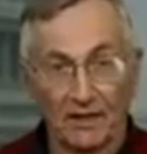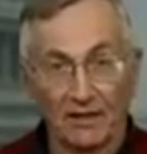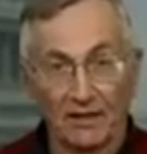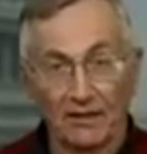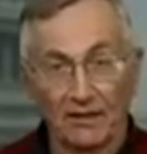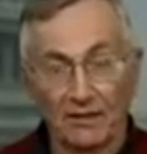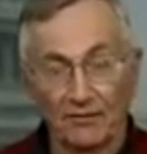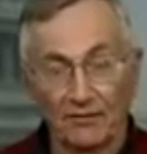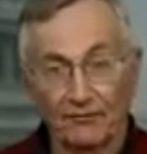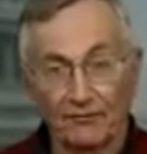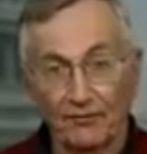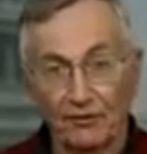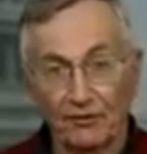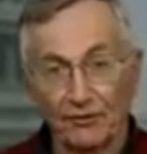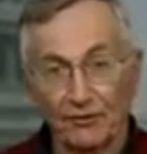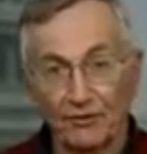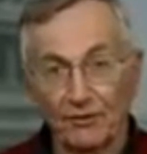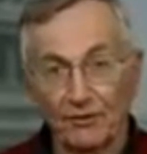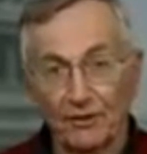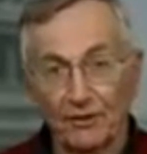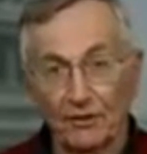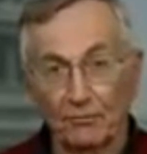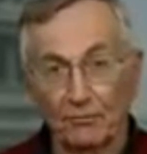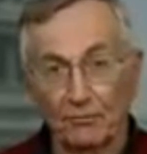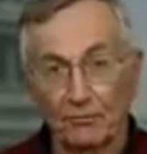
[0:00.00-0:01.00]
The
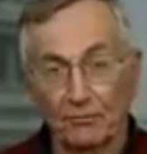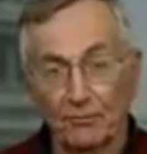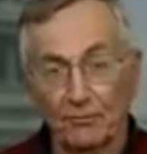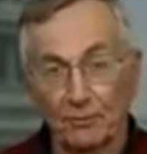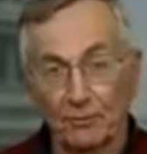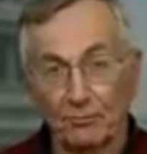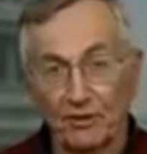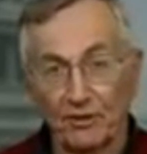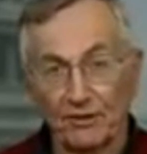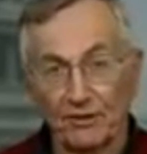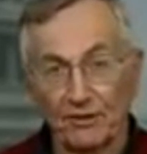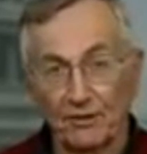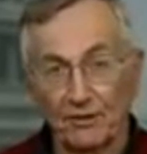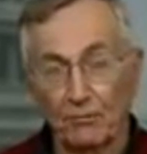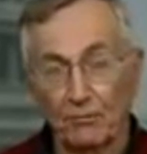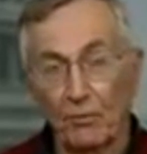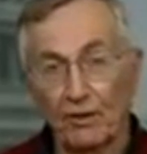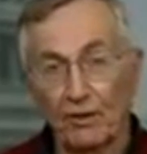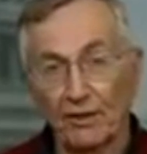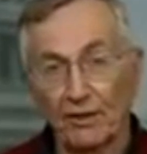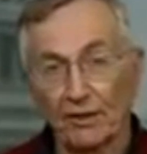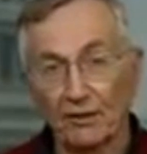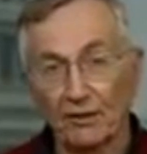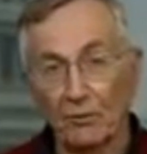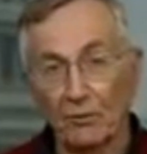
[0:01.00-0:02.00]
president
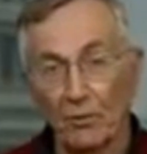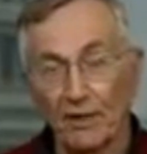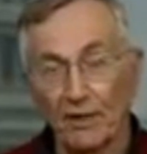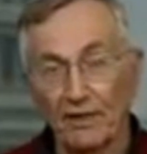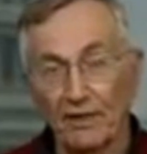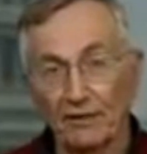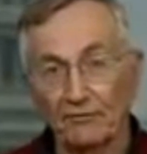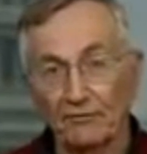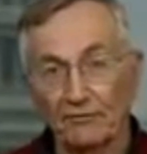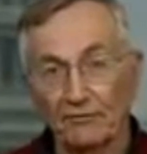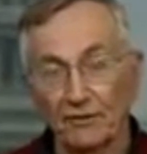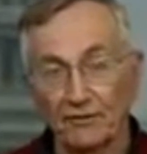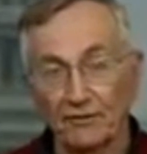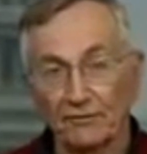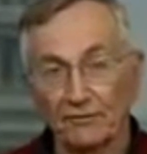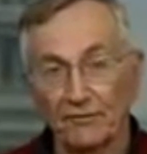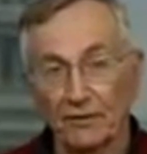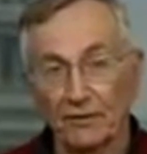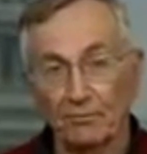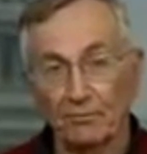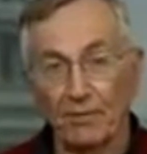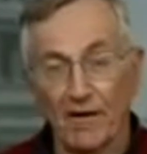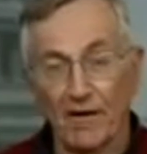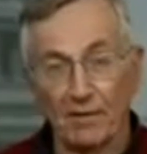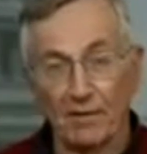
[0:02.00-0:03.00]
wanted a wave
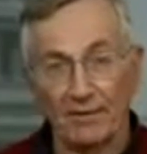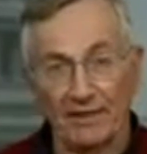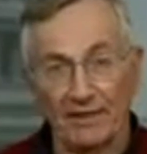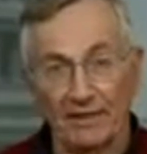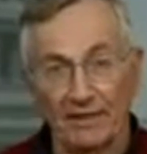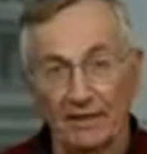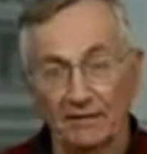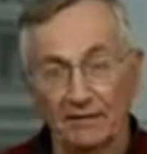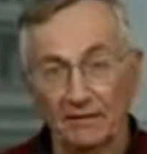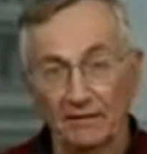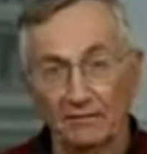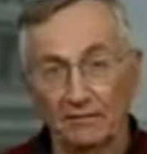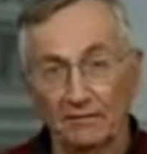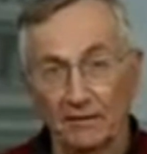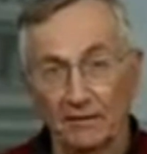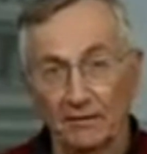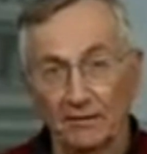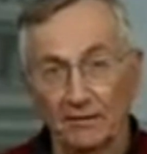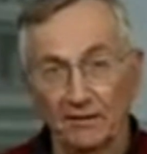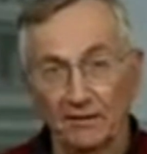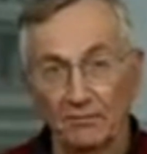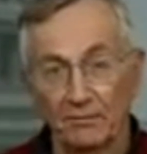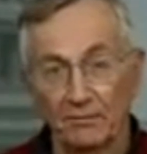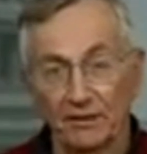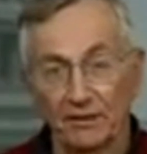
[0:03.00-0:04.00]
of bombing, and
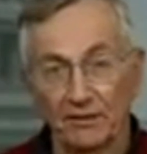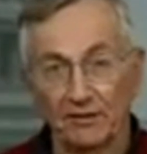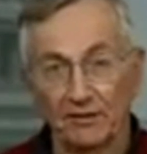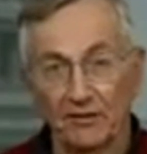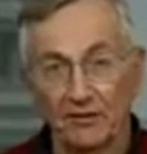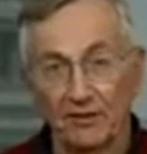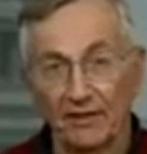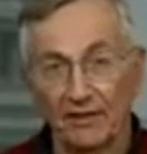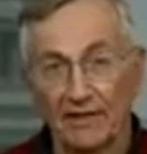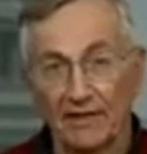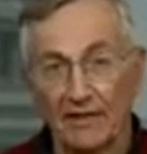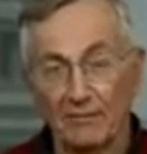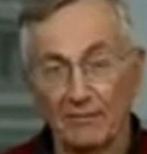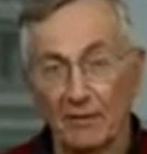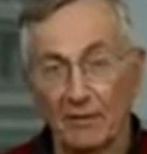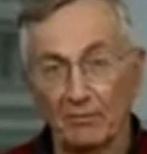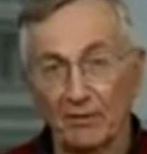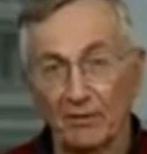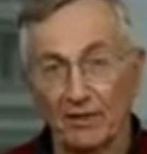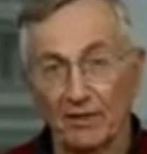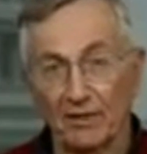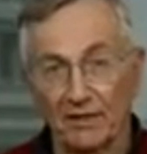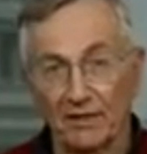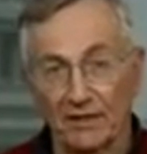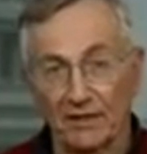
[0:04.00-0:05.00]
the military came up
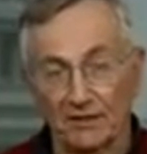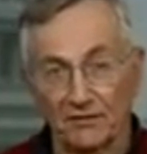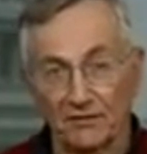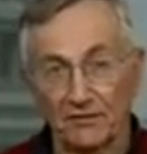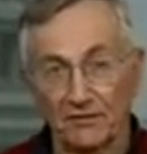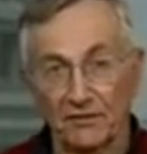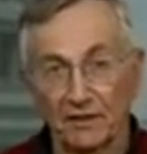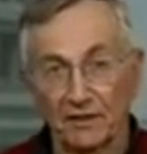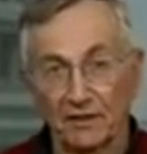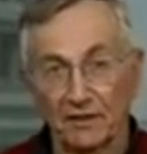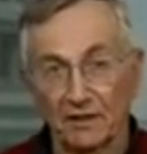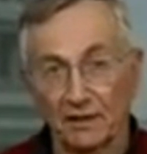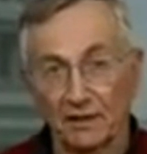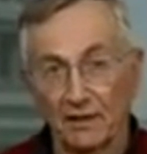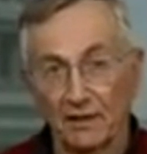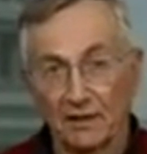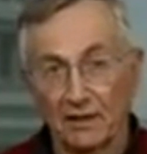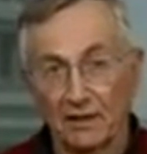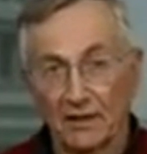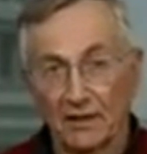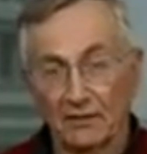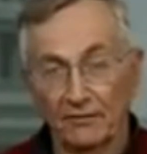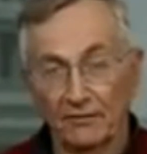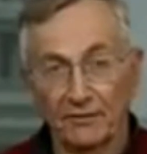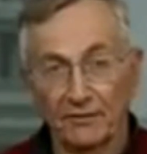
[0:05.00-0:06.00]
with a list
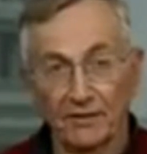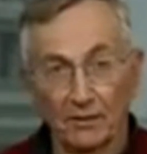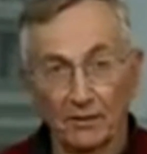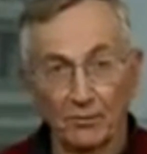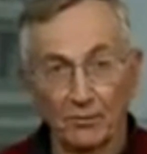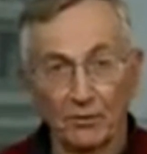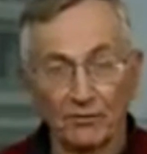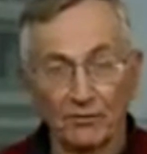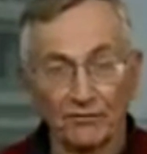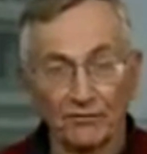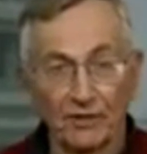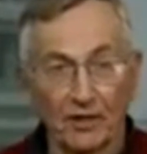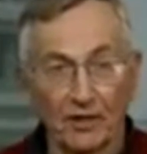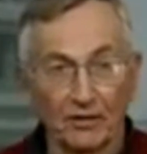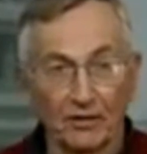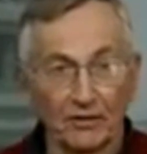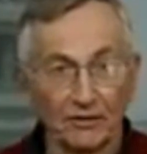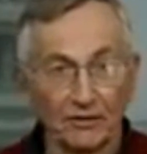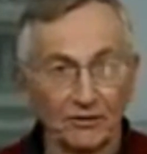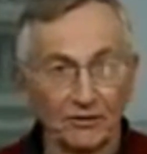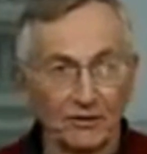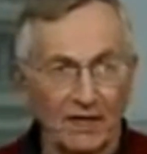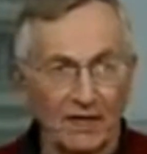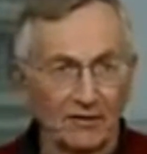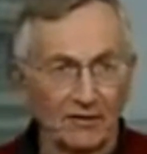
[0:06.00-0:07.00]
of a number of
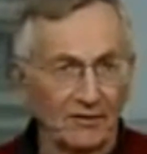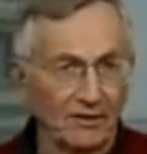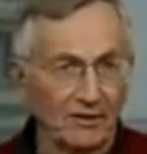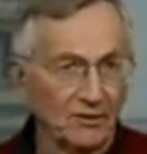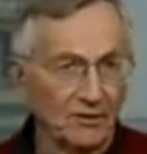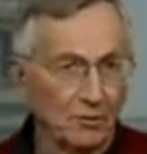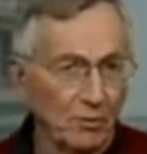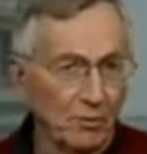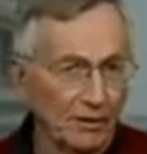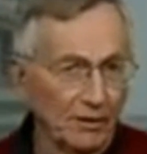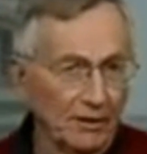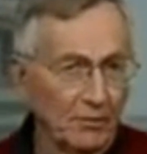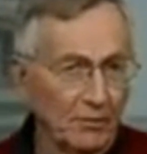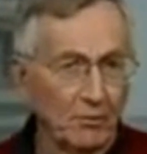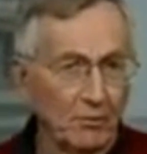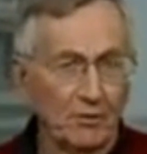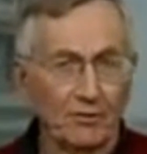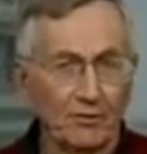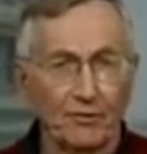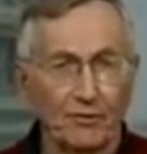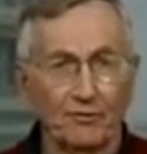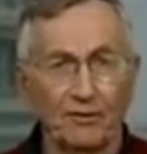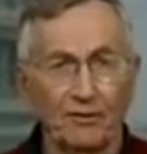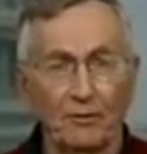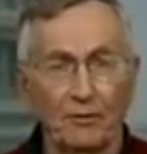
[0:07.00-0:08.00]
targets, I think
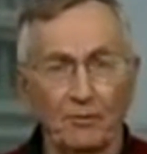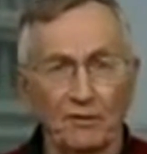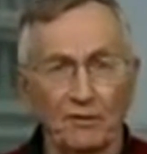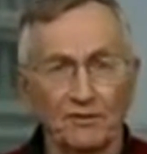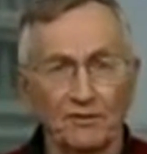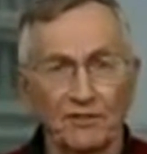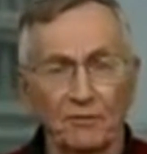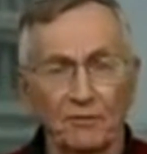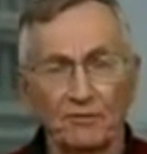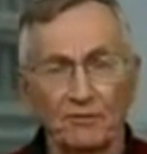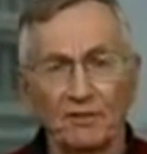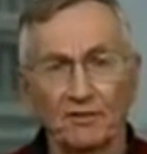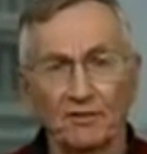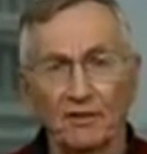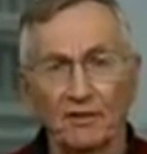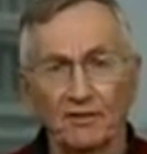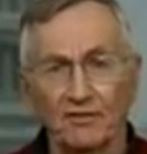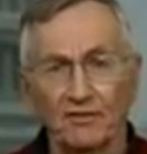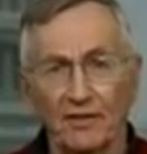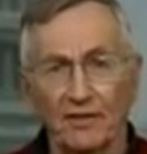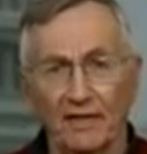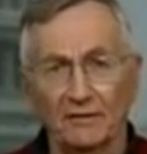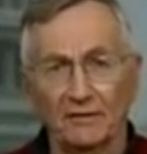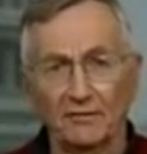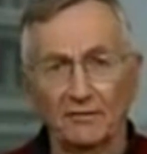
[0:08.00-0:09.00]
21, 31, something like
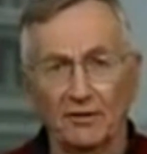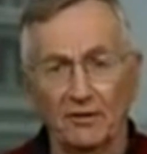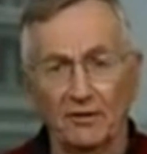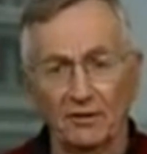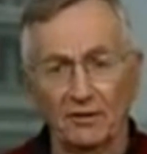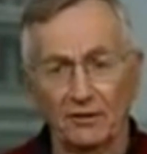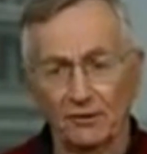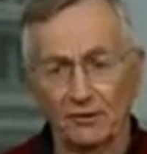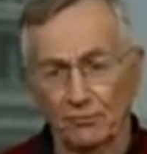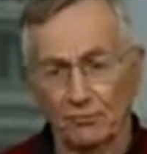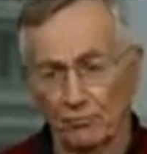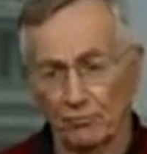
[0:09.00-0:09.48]
that, targets,